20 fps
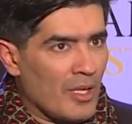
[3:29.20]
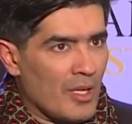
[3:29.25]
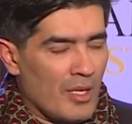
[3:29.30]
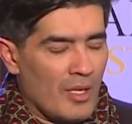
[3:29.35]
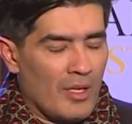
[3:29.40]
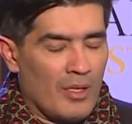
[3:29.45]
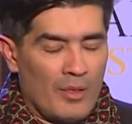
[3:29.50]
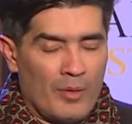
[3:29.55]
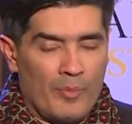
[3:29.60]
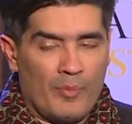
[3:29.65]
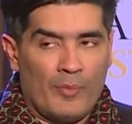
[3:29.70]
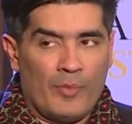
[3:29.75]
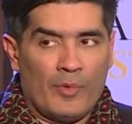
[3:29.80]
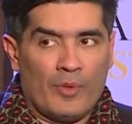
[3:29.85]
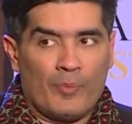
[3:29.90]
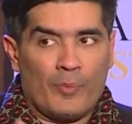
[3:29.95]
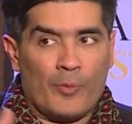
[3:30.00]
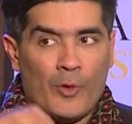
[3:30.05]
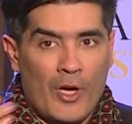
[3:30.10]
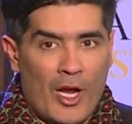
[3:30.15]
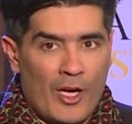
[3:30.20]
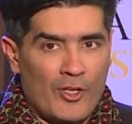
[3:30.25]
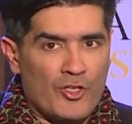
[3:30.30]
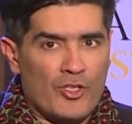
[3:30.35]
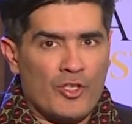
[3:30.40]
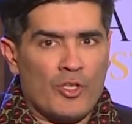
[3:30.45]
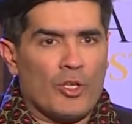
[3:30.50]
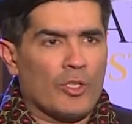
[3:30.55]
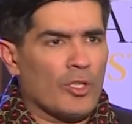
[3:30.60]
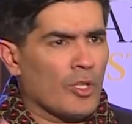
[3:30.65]
the uh,
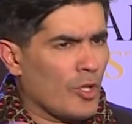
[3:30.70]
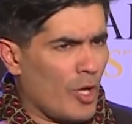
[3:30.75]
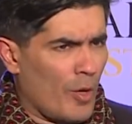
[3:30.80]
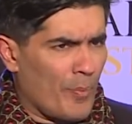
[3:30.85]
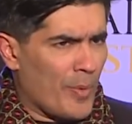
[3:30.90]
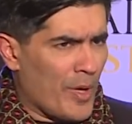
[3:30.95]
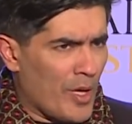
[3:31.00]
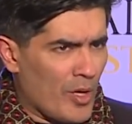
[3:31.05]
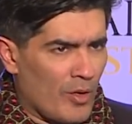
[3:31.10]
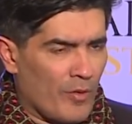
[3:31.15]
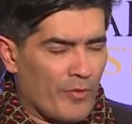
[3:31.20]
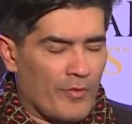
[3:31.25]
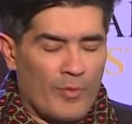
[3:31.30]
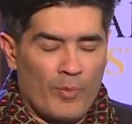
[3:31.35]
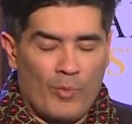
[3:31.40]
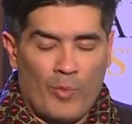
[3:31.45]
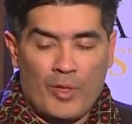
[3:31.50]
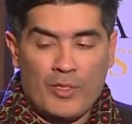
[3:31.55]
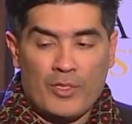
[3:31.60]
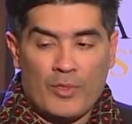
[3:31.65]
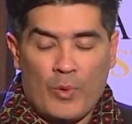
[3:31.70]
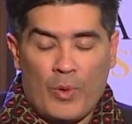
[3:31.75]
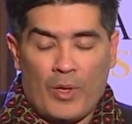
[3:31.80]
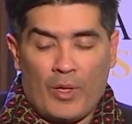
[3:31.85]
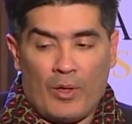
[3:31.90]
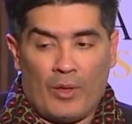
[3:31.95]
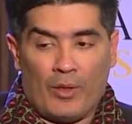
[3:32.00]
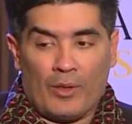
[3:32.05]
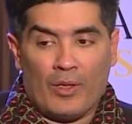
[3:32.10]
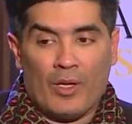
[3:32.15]
production or the copying of what's
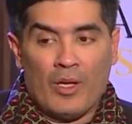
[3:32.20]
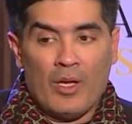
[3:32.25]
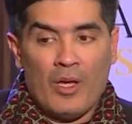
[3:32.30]
going on.